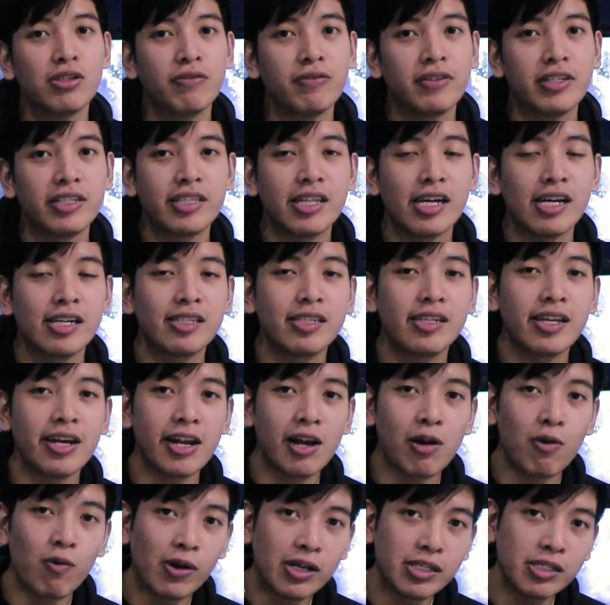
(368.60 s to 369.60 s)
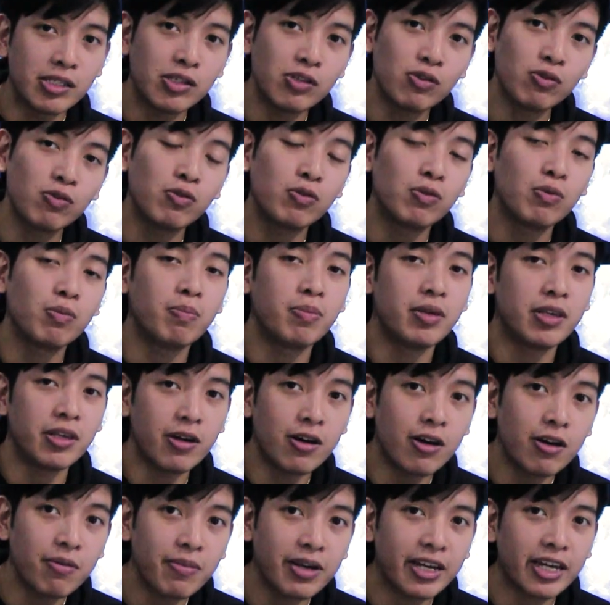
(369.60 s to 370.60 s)
the tasks that I want to beyond
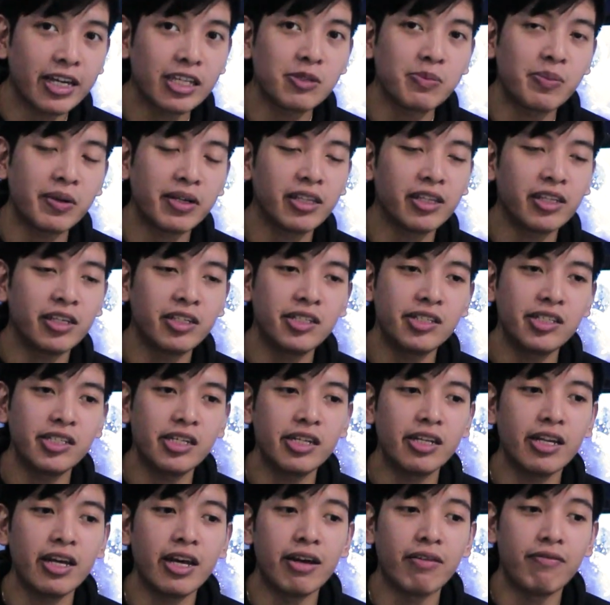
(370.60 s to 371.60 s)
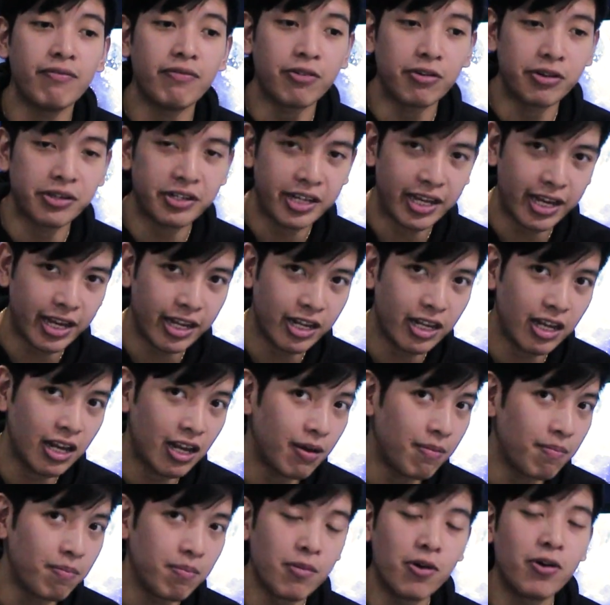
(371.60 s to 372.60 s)
my expectation, and for that I'm
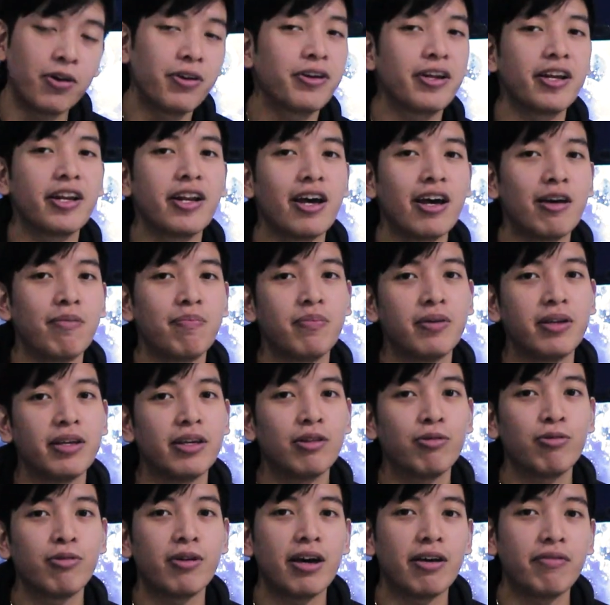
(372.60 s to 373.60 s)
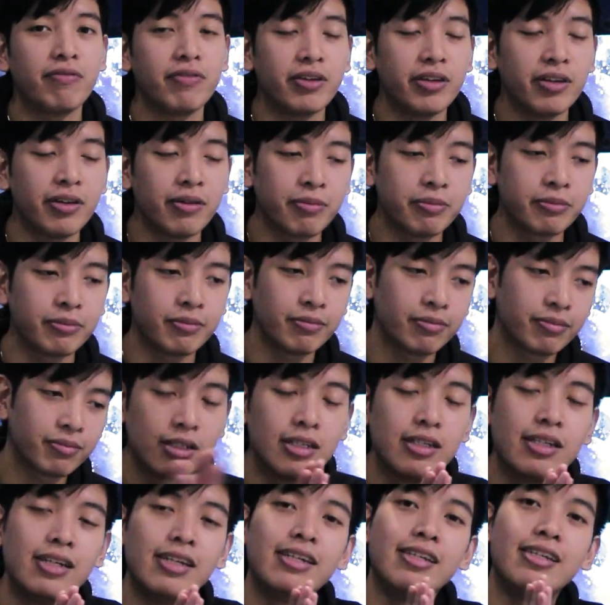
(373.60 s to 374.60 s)
more than happy to have it.
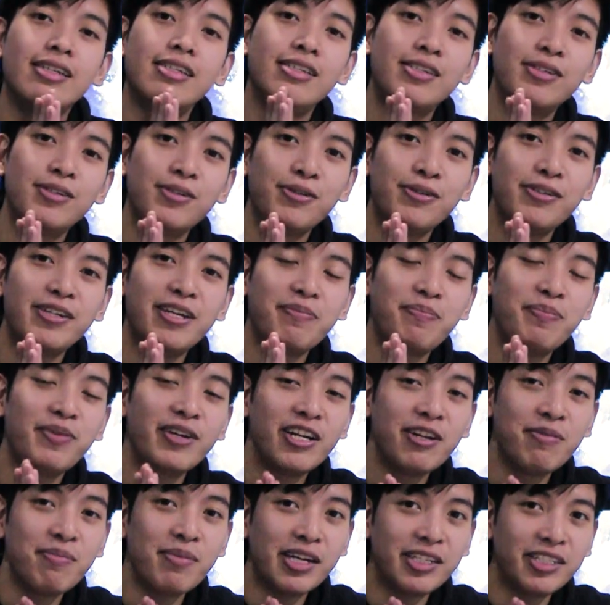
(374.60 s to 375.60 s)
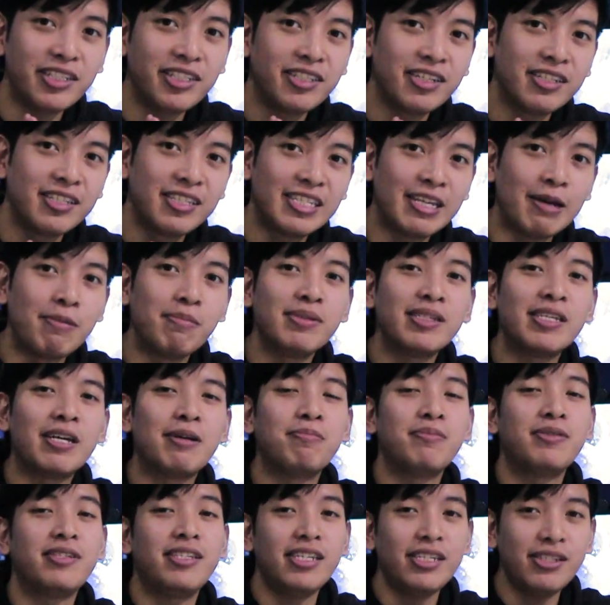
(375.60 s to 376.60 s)
So that pretty much sums up
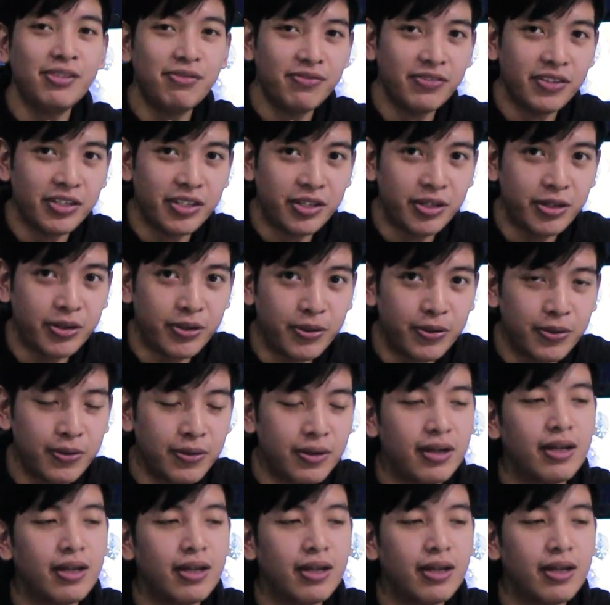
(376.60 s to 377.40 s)
this video.